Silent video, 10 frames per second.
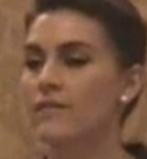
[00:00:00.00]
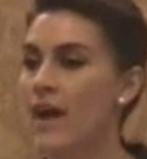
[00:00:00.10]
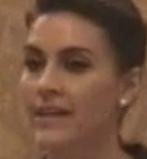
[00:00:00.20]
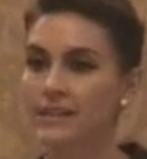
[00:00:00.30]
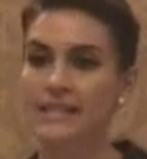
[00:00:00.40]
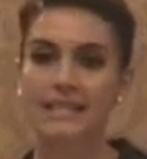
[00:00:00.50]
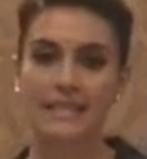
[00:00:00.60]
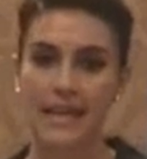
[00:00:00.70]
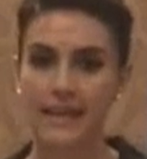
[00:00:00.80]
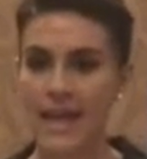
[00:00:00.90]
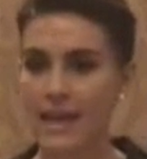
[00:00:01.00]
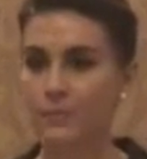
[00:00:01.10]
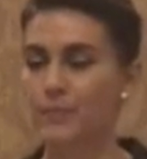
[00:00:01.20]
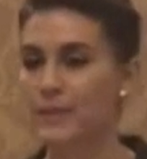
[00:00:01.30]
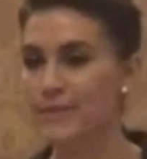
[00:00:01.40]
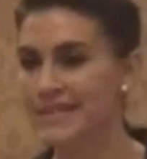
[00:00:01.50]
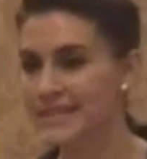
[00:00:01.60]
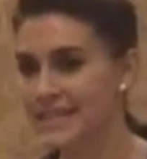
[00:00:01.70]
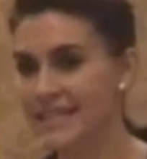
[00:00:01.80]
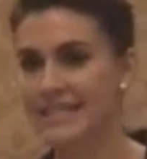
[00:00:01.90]
finally CNN,
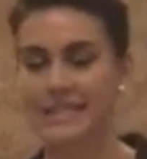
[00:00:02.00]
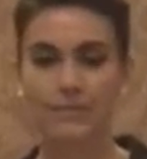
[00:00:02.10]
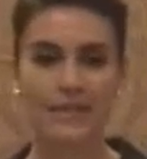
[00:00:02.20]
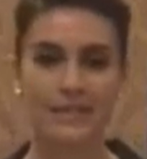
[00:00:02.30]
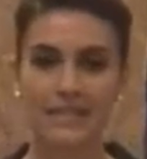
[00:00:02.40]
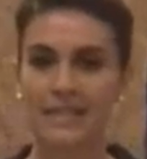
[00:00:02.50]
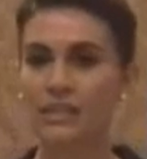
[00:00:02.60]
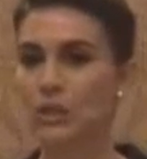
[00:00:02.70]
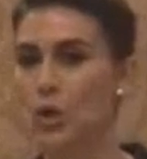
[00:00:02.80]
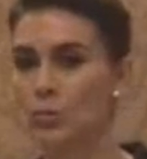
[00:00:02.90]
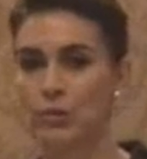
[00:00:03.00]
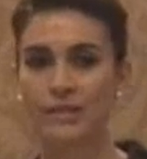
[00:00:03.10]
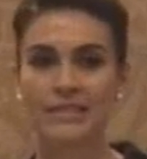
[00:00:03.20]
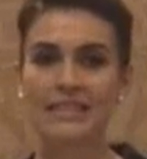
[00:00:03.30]
BBC, CBC, Global,